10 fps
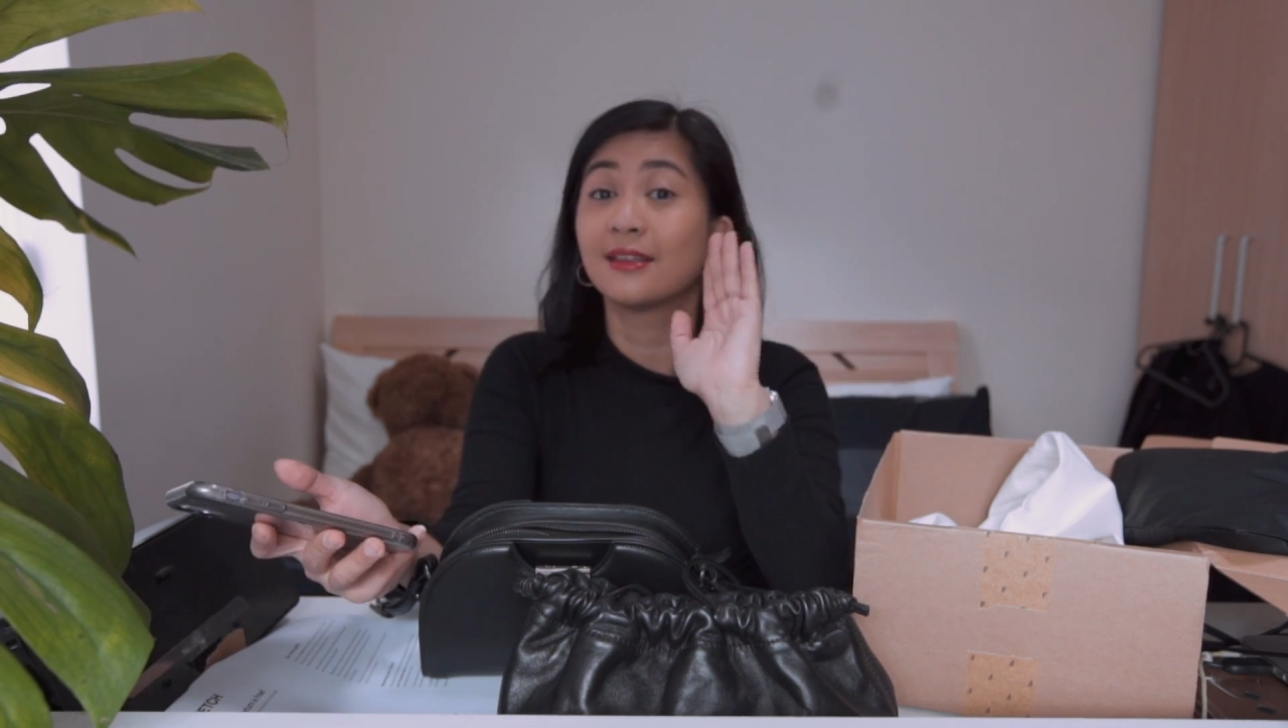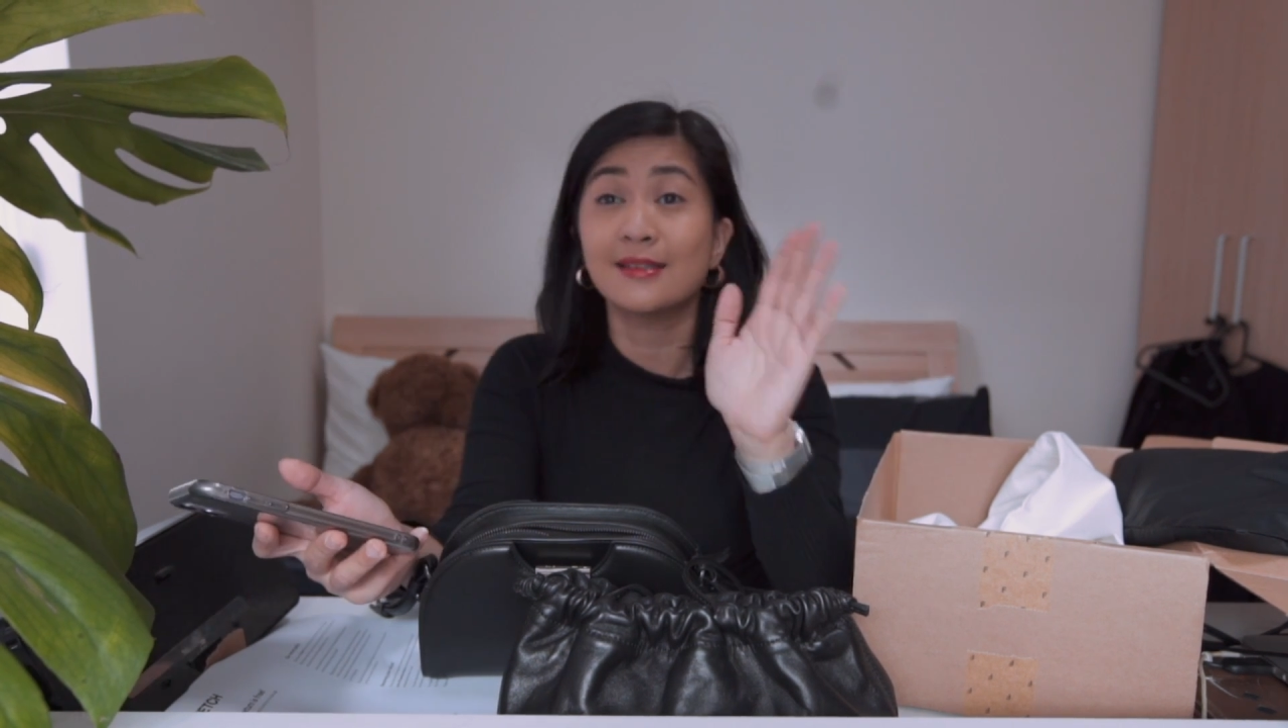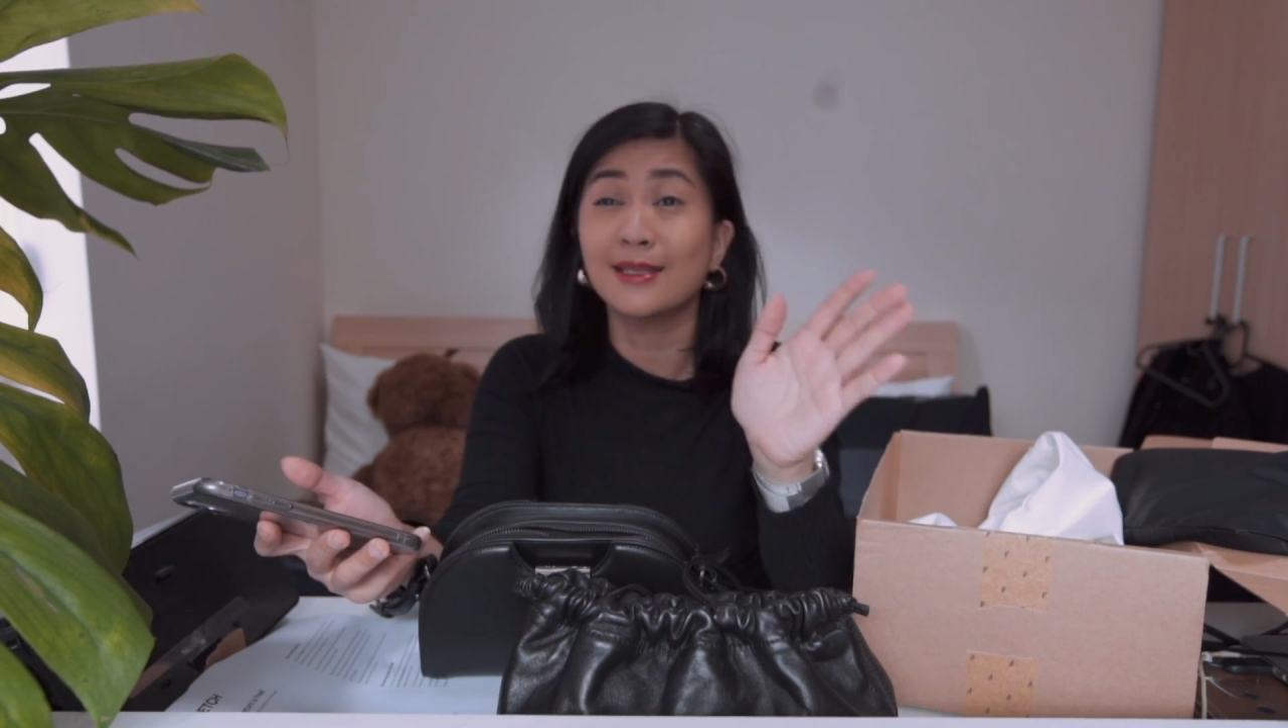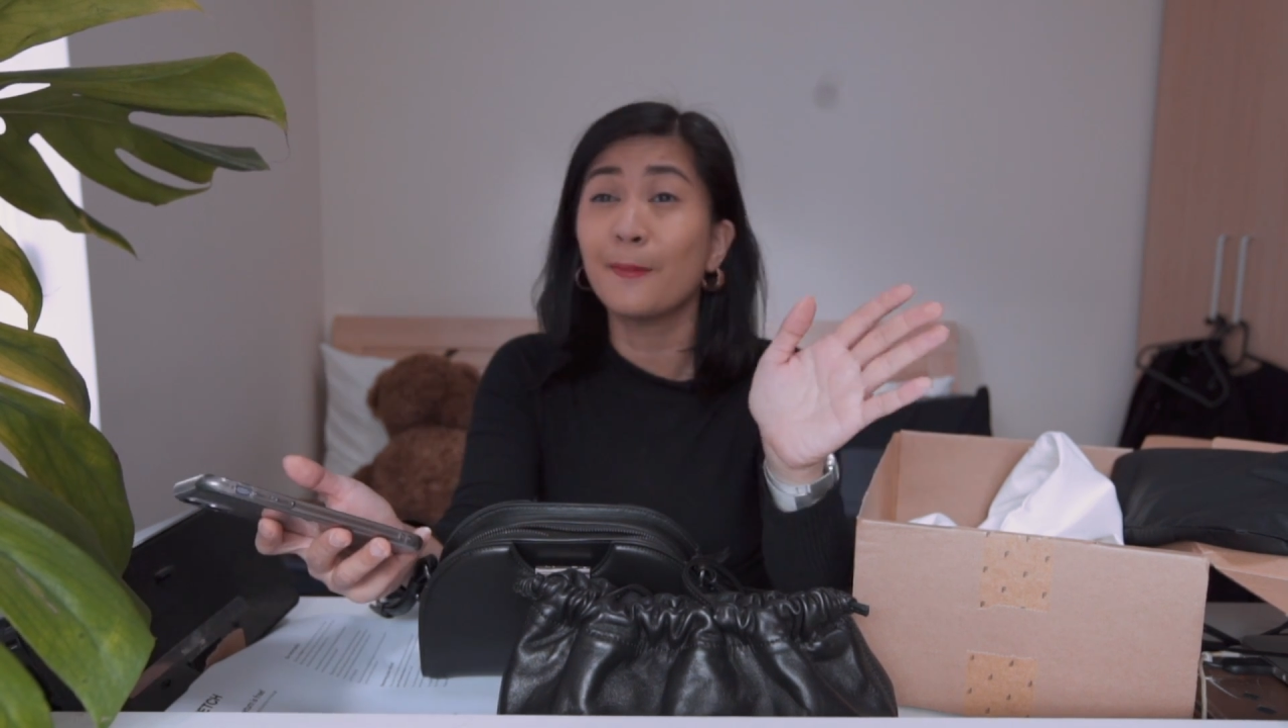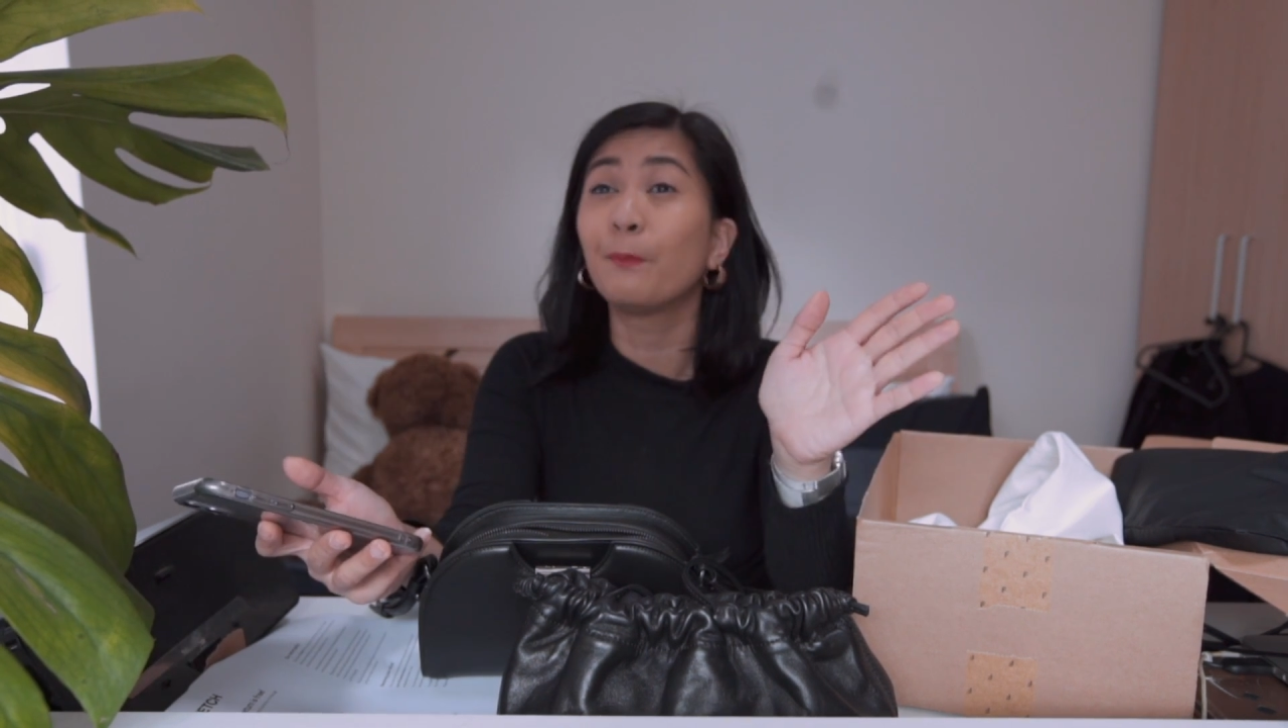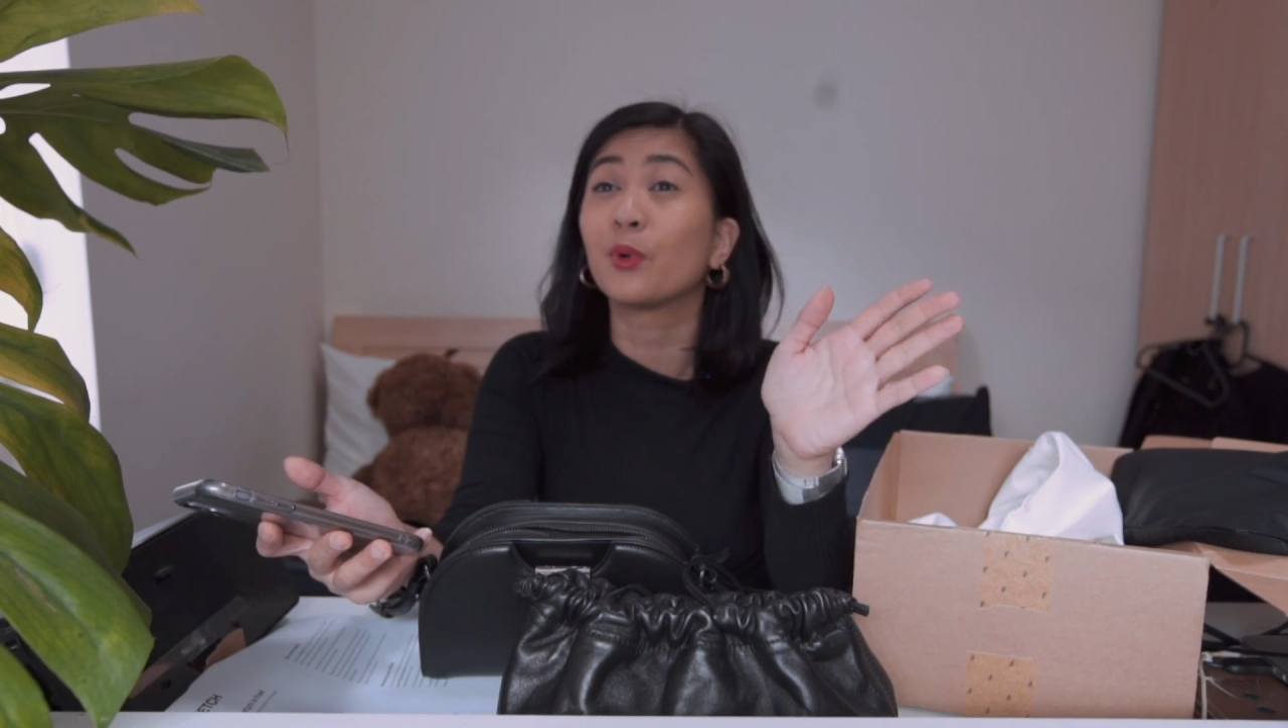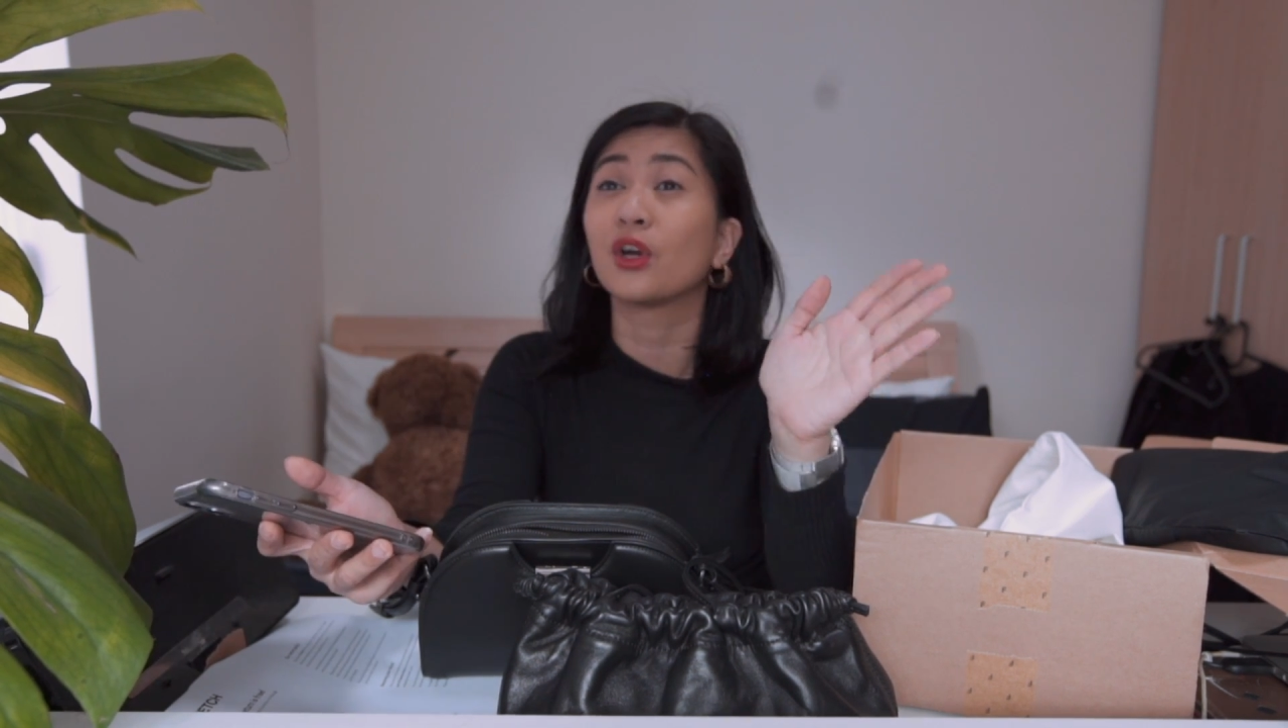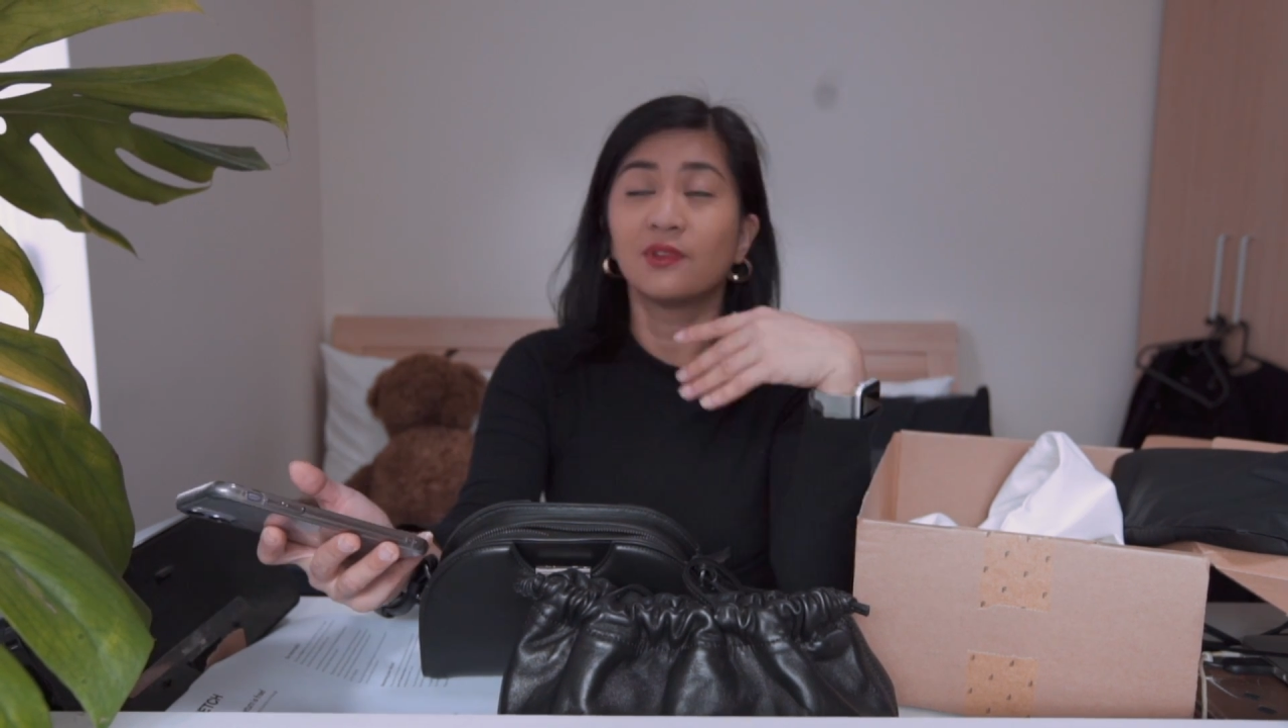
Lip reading: December,